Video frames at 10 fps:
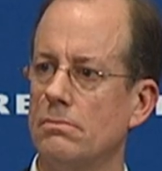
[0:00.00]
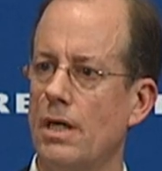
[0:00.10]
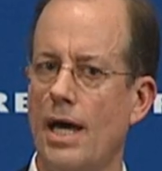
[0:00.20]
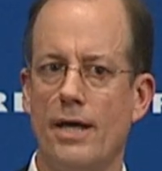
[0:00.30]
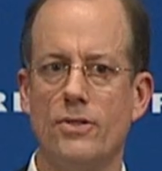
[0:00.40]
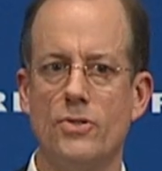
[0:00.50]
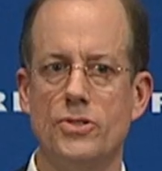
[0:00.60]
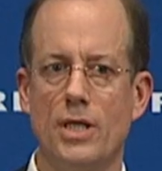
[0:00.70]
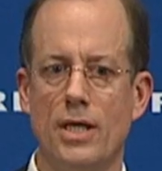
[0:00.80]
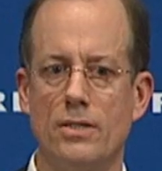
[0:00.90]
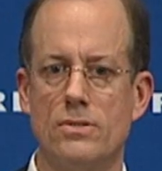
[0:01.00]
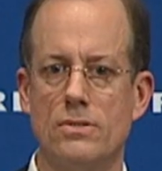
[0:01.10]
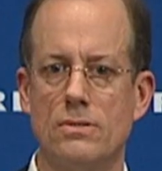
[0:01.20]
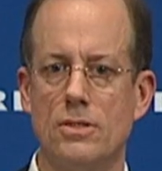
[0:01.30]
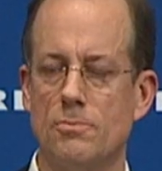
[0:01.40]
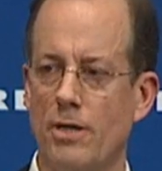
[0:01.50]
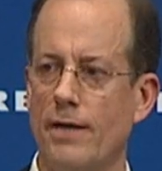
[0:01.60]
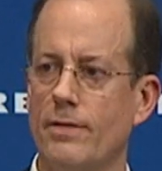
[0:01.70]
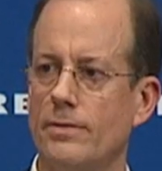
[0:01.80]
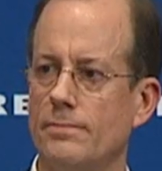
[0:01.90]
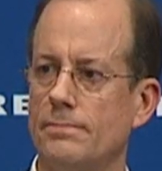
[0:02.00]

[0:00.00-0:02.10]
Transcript: behind those shades is private.